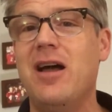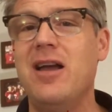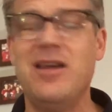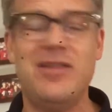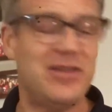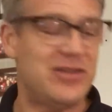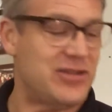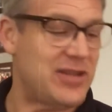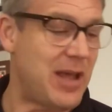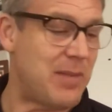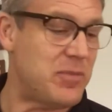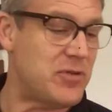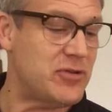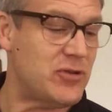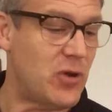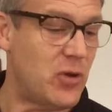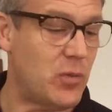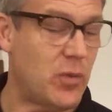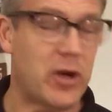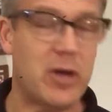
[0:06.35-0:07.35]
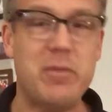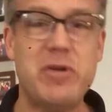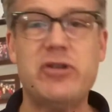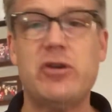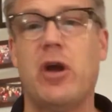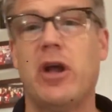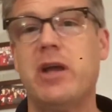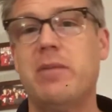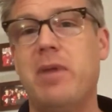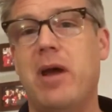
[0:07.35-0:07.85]
In this episode, we're going to be
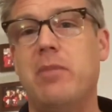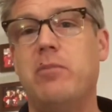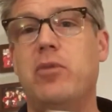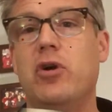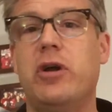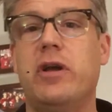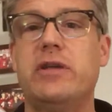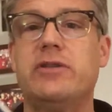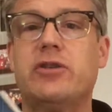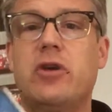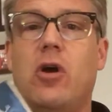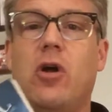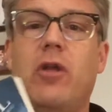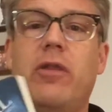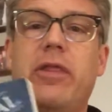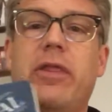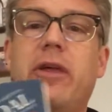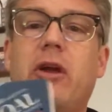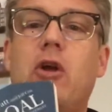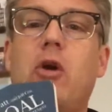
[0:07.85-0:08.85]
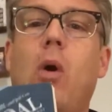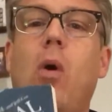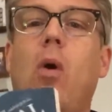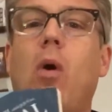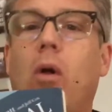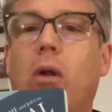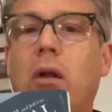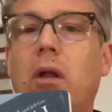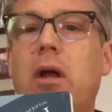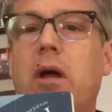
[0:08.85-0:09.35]
talking about a book. It's called The
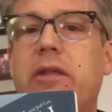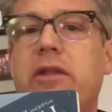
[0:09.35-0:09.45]
Goal.